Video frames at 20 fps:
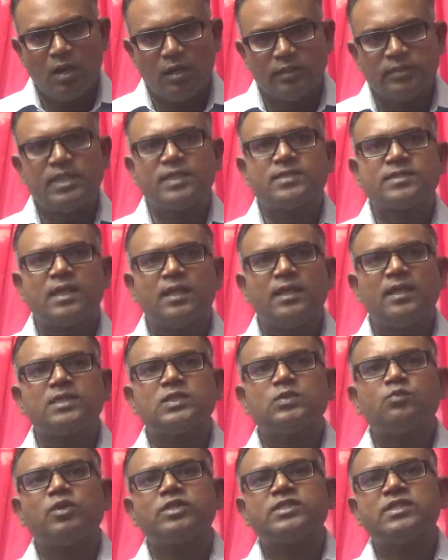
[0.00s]
Their
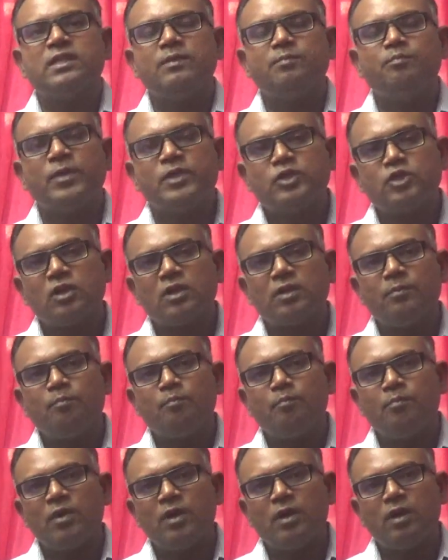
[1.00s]
silence was
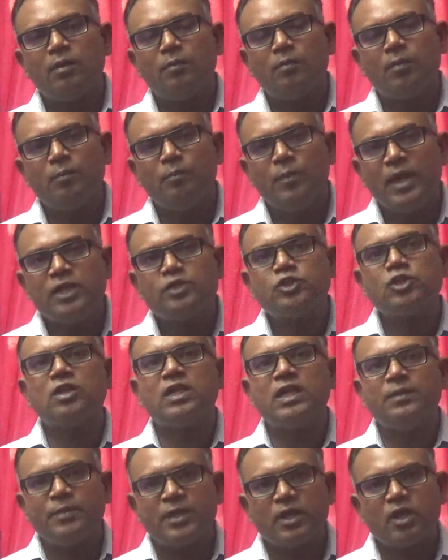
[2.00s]

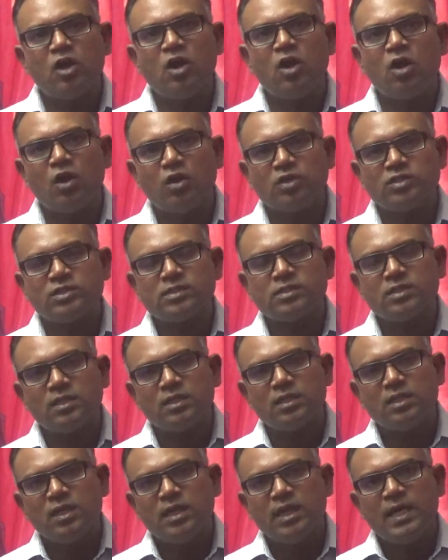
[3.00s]
majorly because
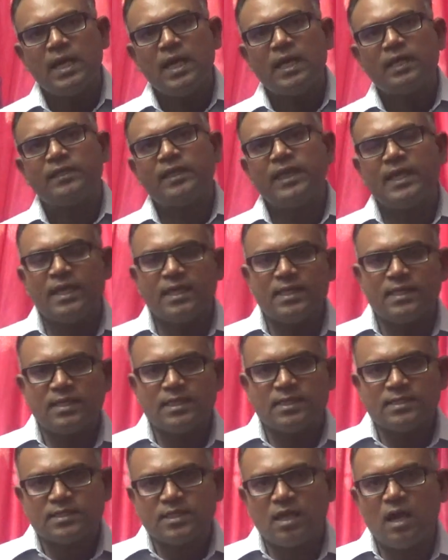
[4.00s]
they
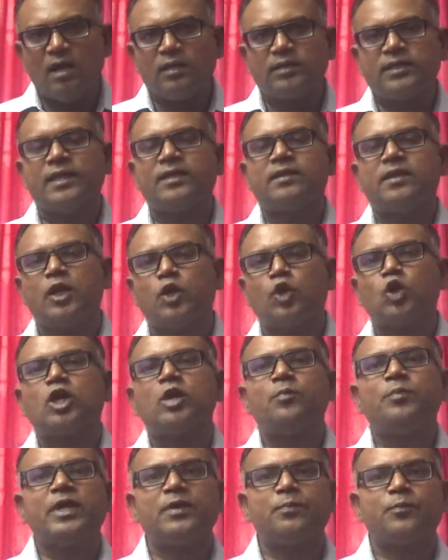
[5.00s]
saw their
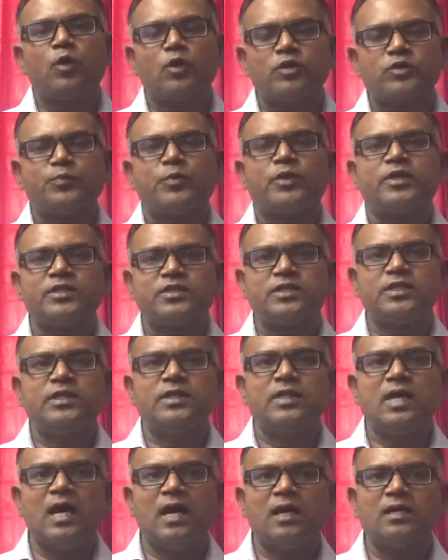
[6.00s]
economic
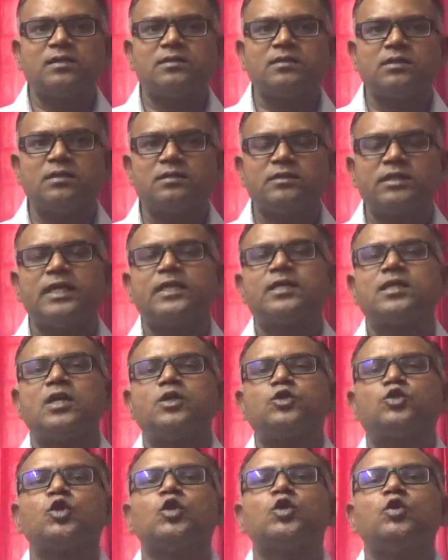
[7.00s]
prosperity and their
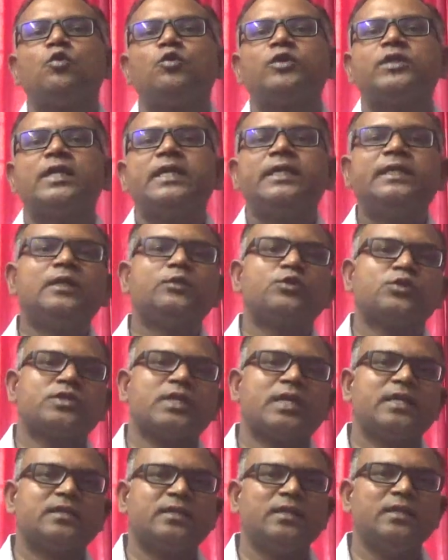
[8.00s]
control over the Indian
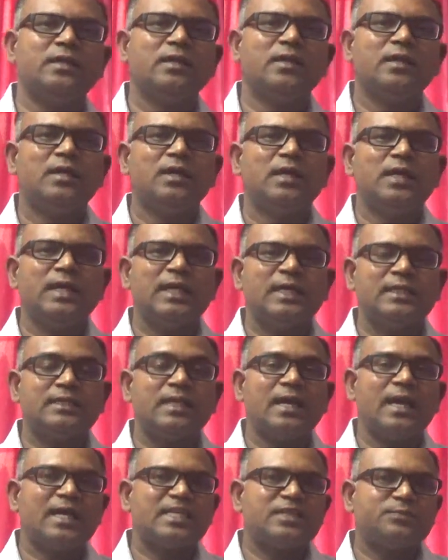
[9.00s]
society in
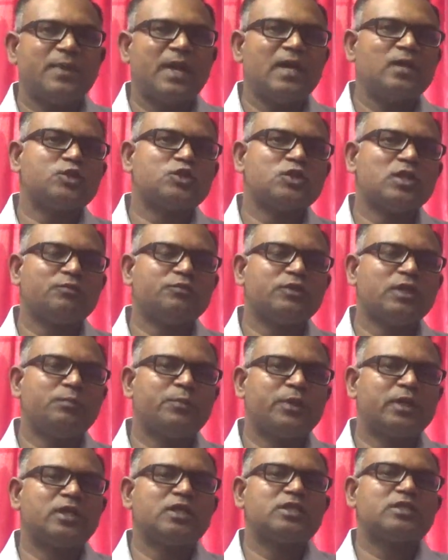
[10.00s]
the expansion of the
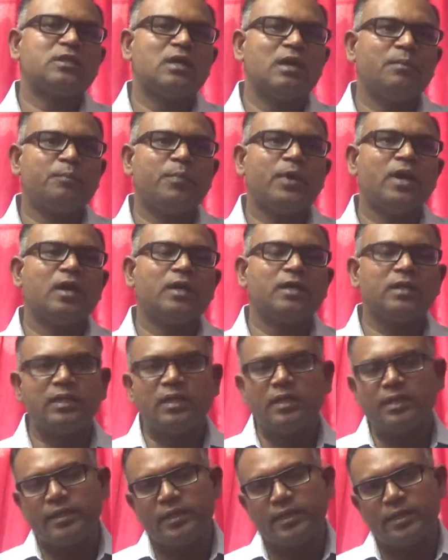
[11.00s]
British Empire in
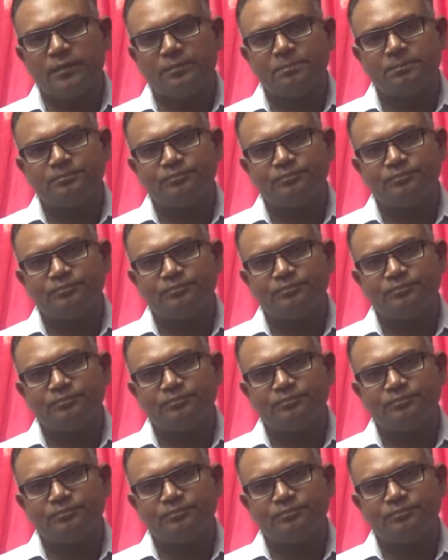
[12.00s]
India.